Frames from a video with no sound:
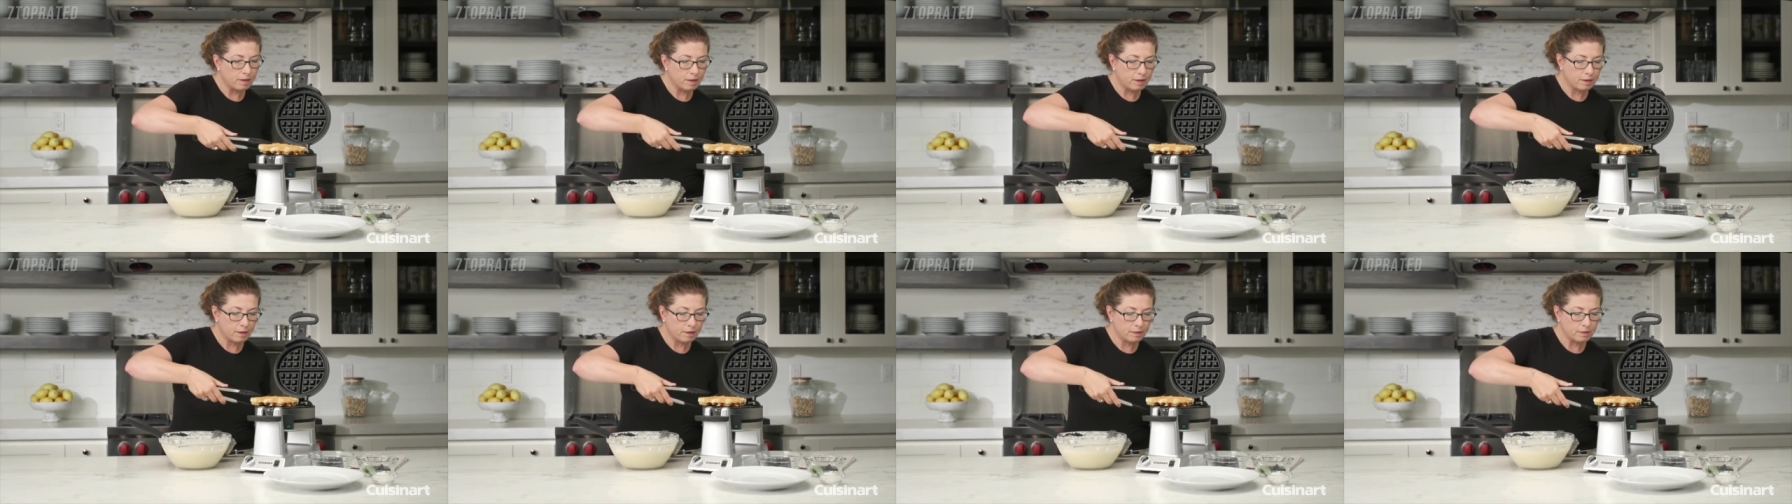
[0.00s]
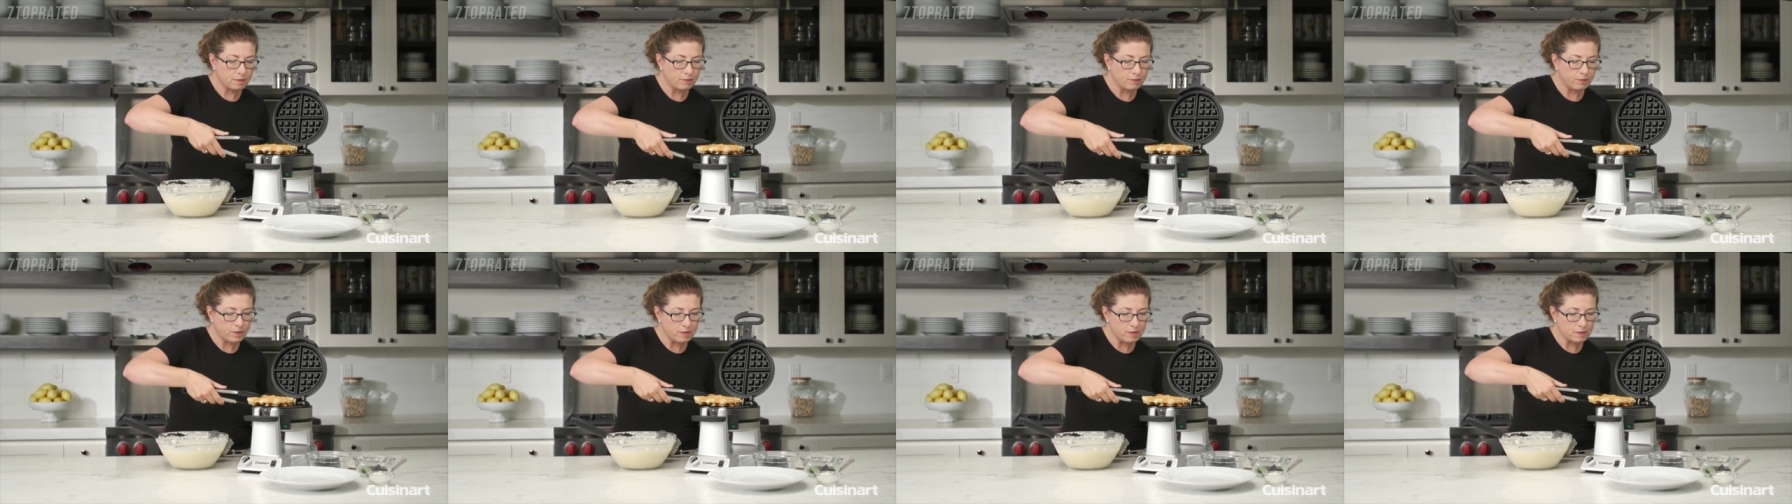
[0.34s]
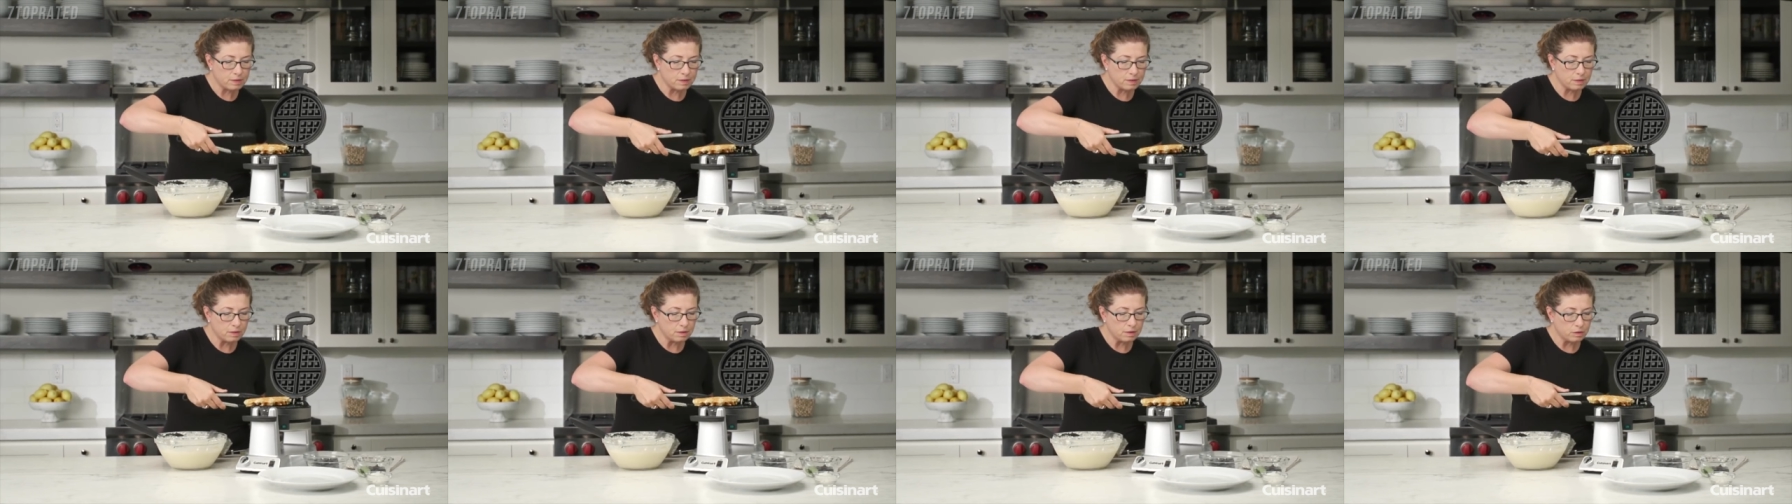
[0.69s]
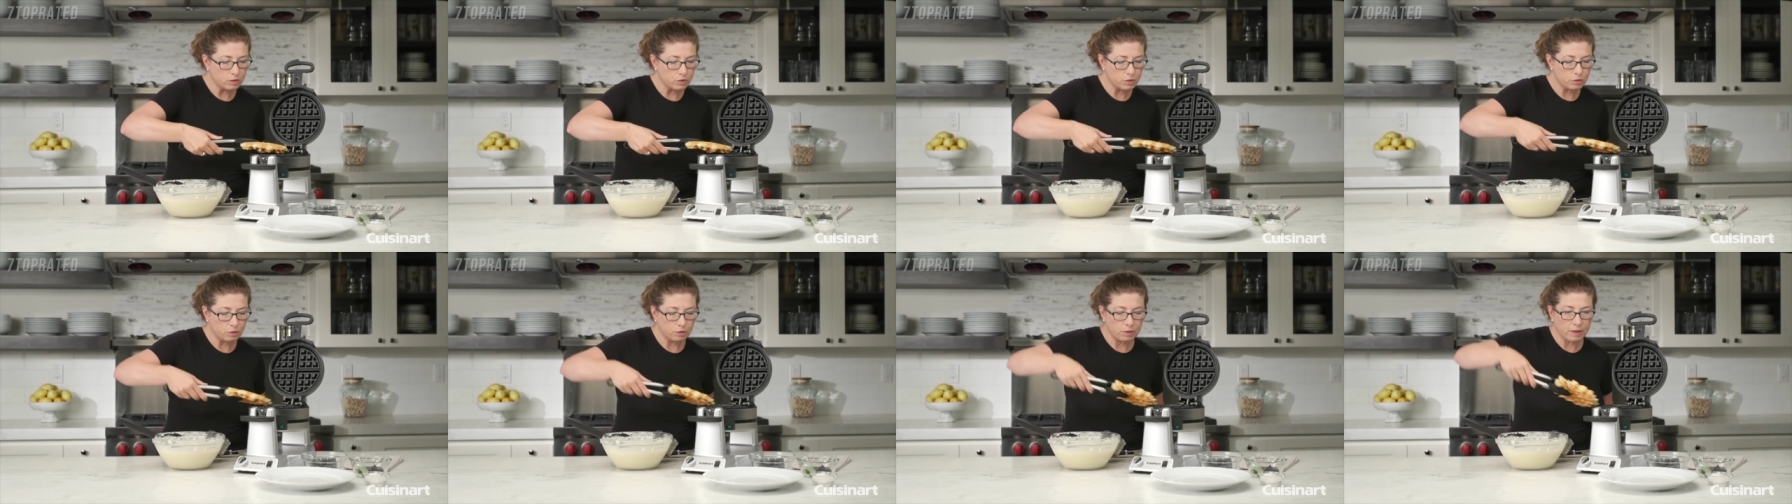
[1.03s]
And if this is a
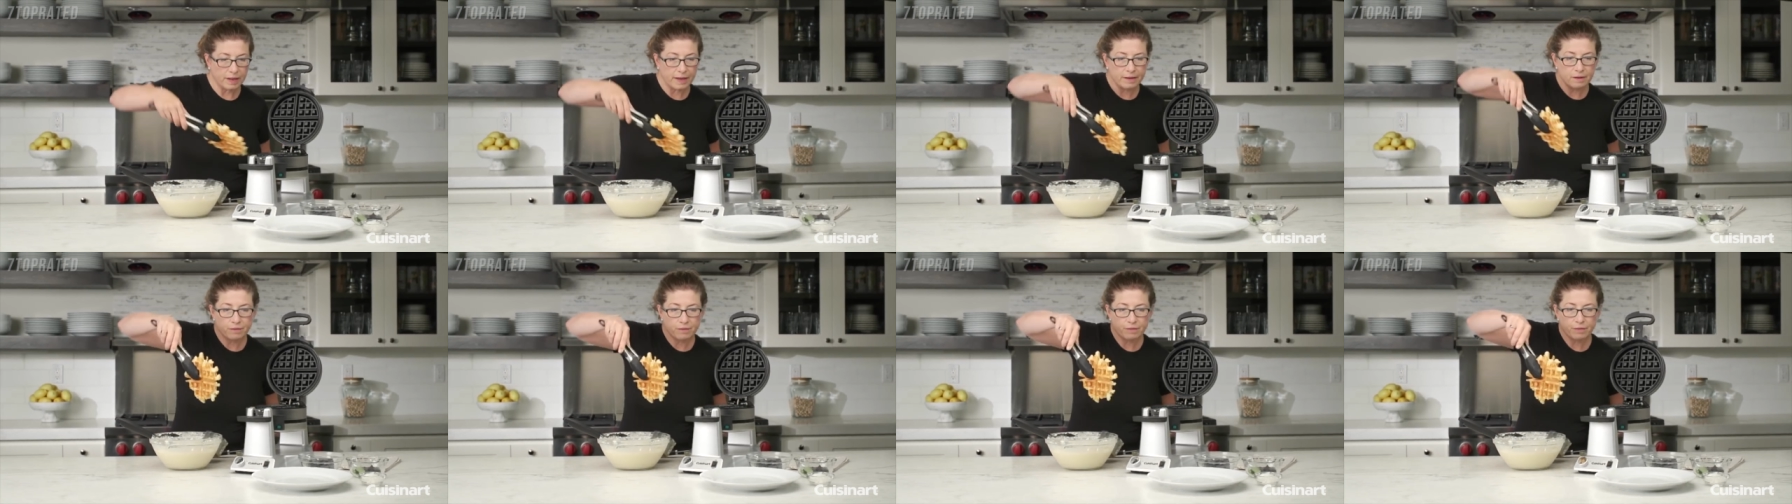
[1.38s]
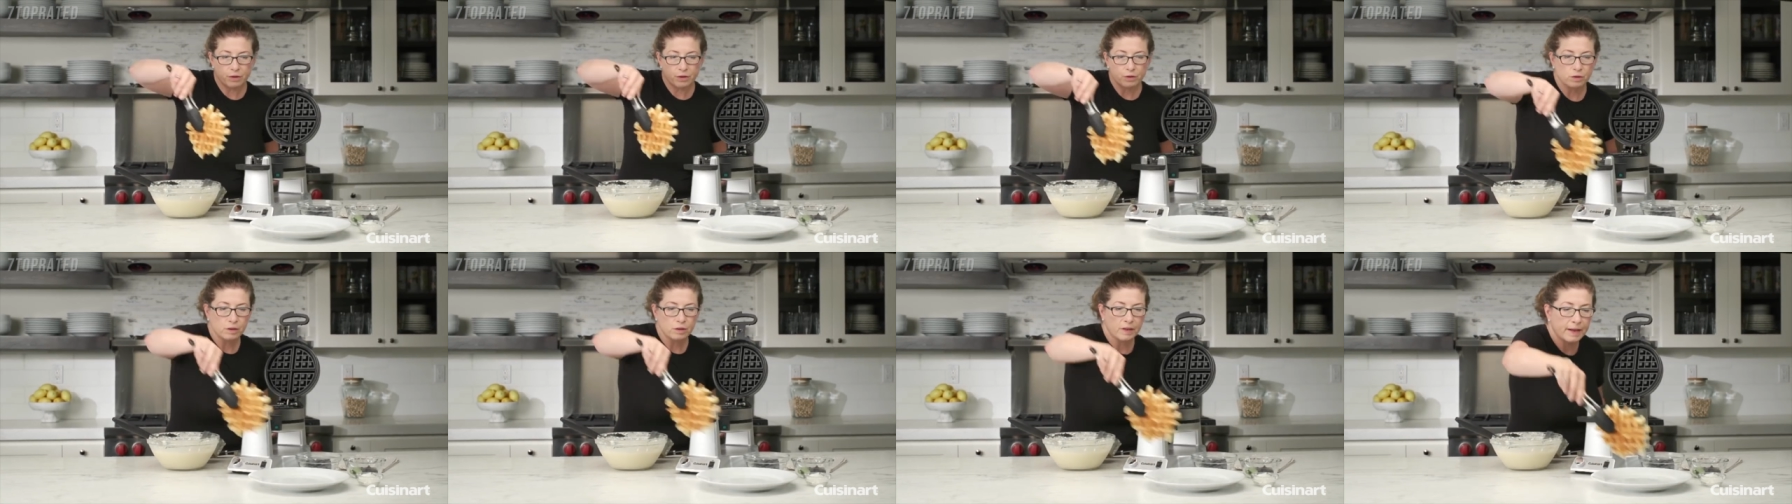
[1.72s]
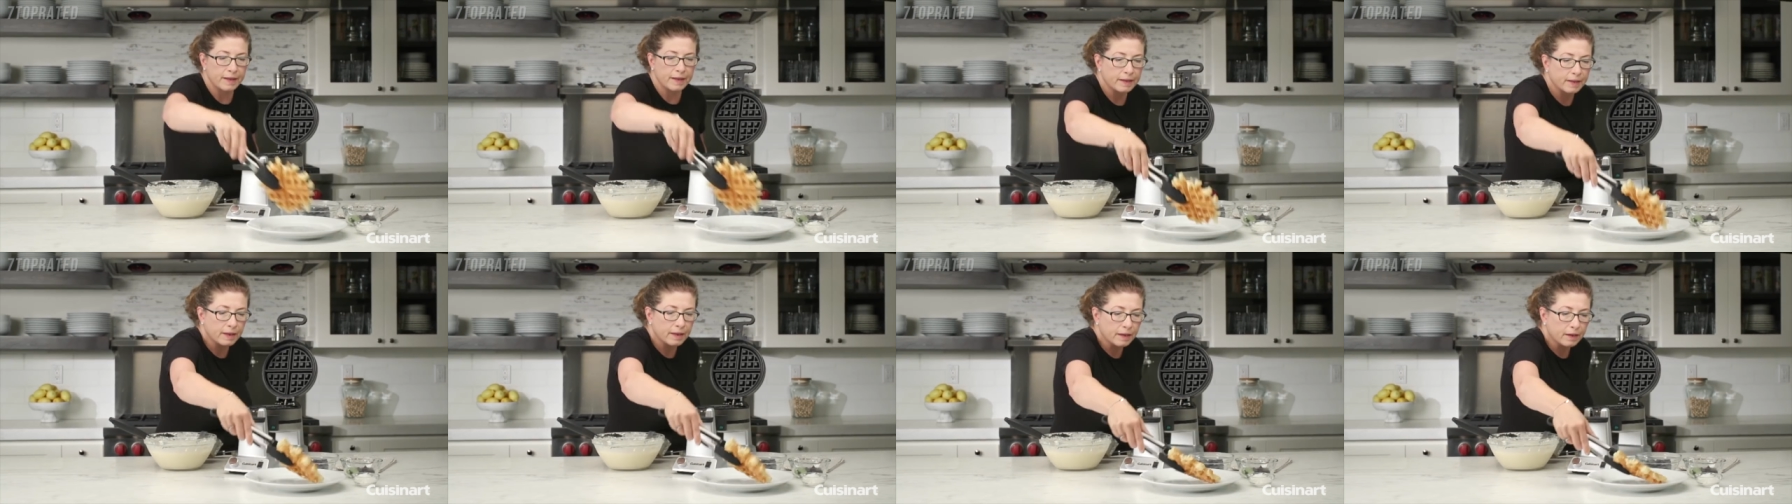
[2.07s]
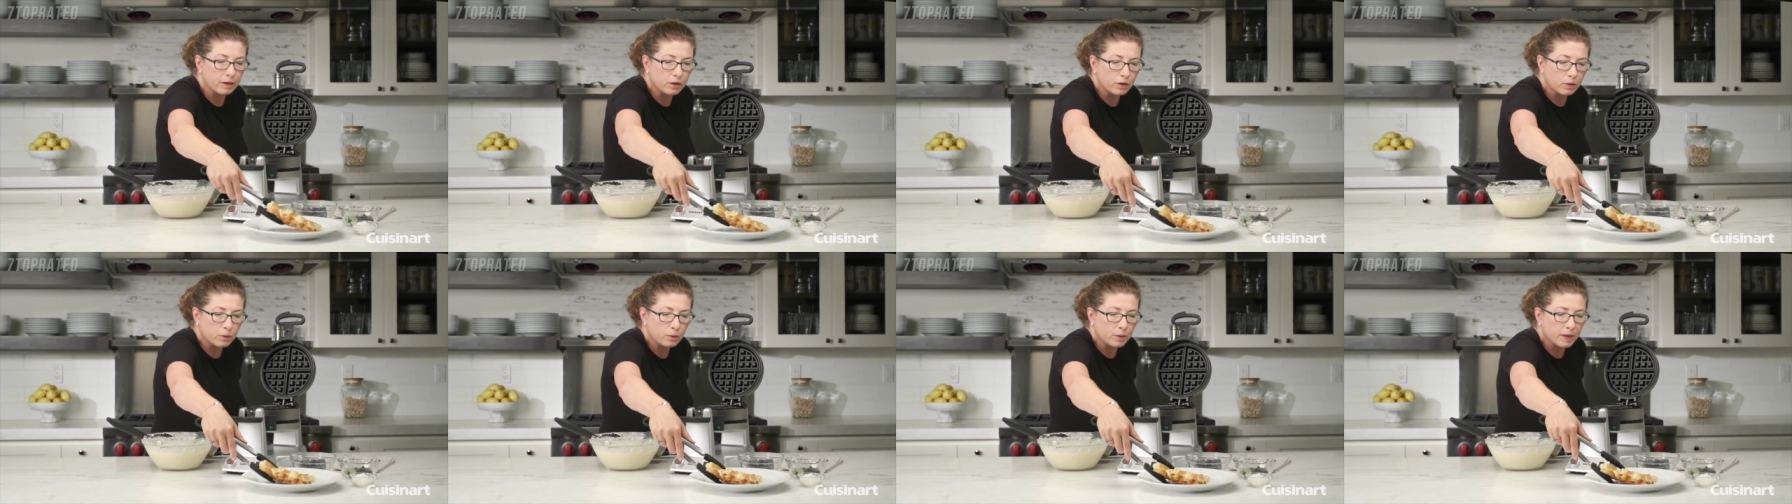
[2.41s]
little too light for your
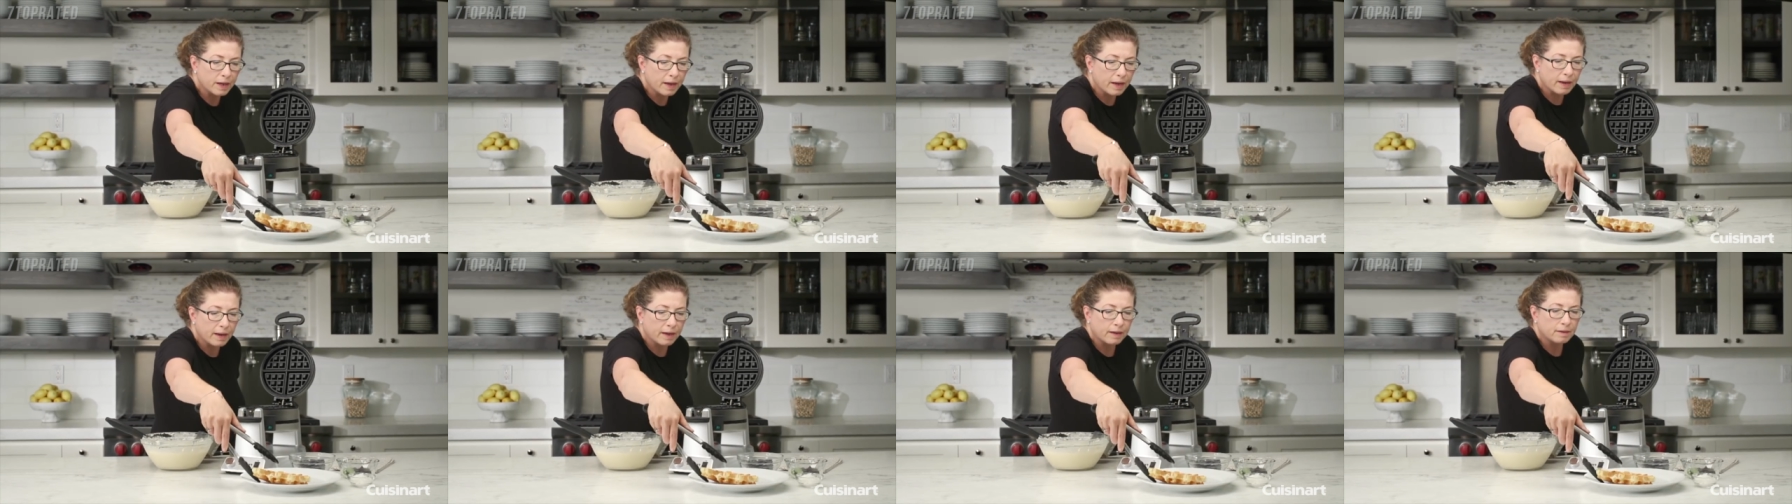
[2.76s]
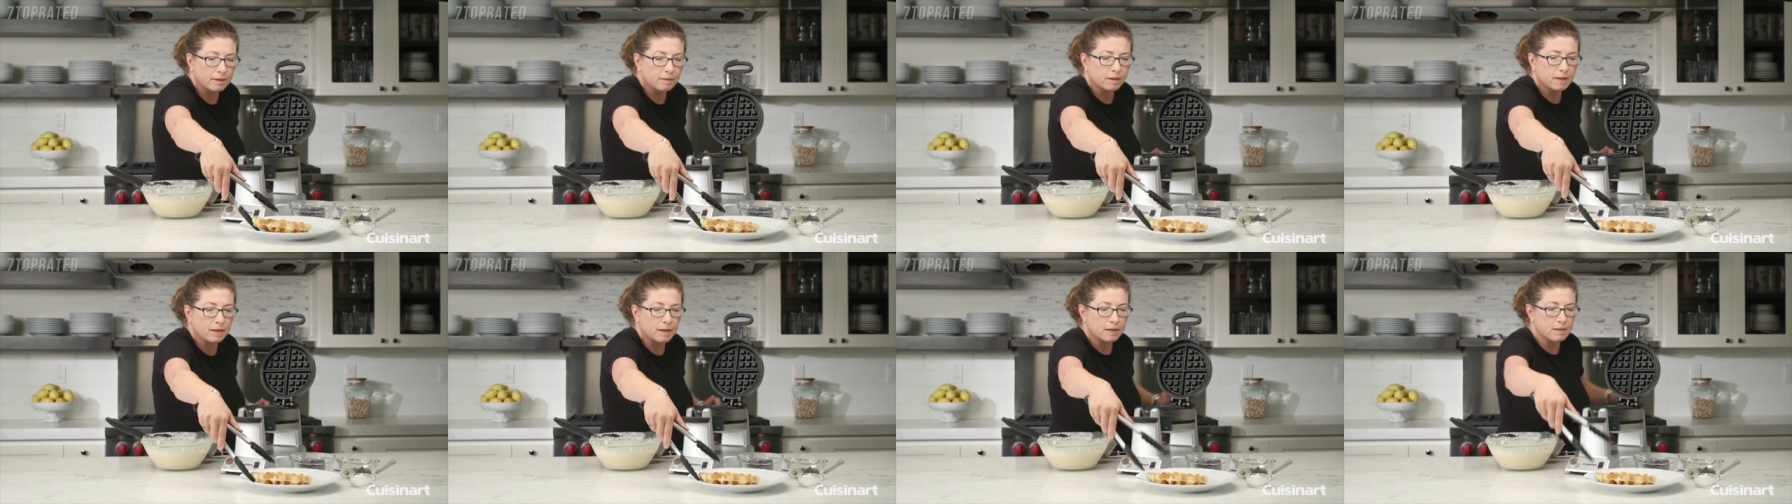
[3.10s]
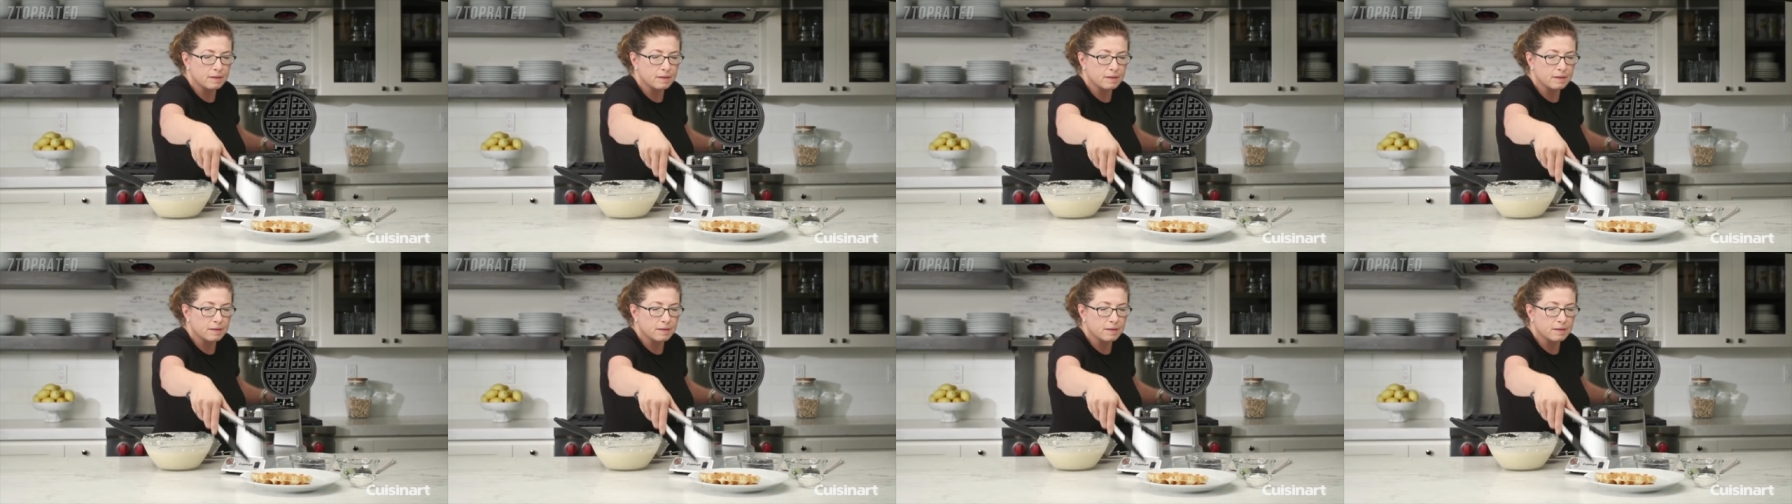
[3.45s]
liking, you can